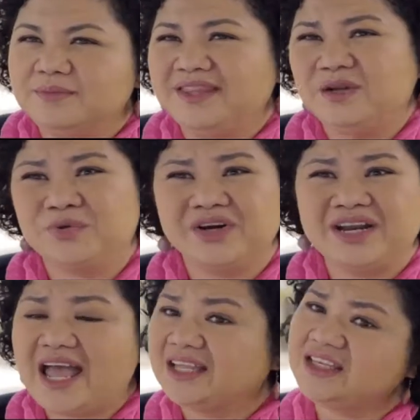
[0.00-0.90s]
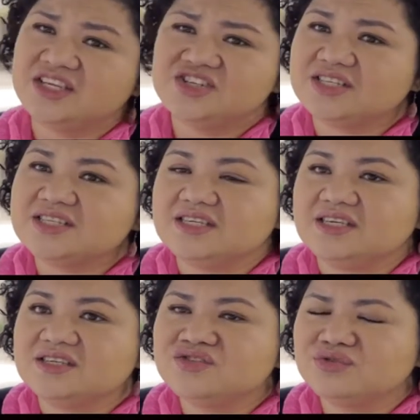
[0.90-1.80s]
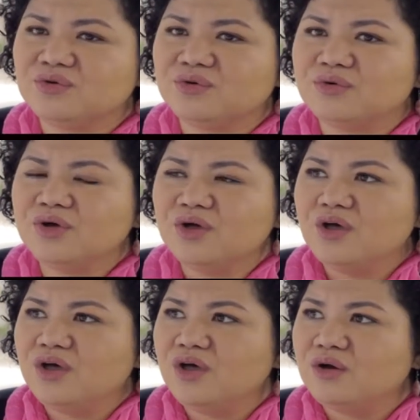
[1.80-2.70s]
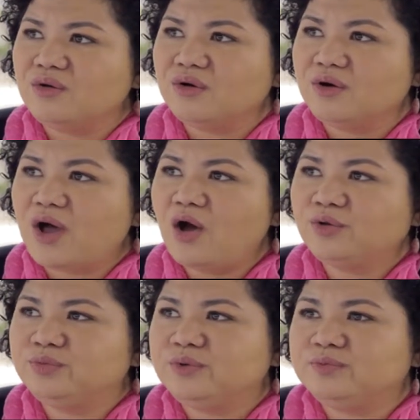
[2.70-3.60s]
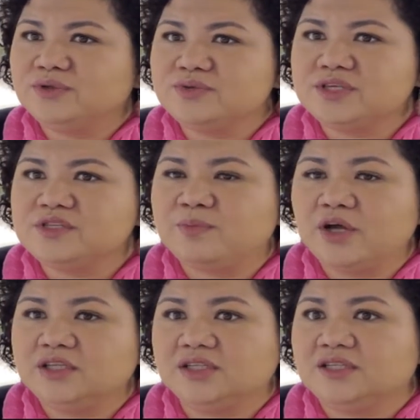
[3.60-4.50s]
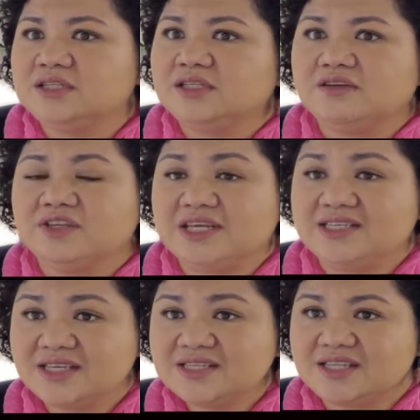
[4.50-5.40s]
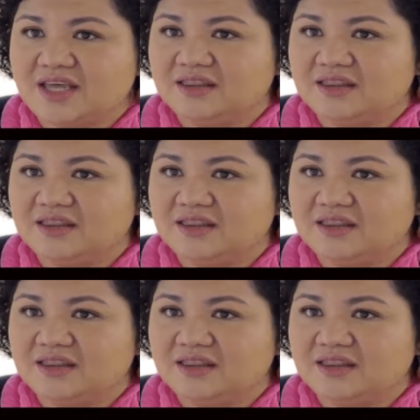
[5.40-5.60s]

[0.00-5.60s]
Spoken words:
But then we're an ad agency, so how could we produce this product that doesn't even exist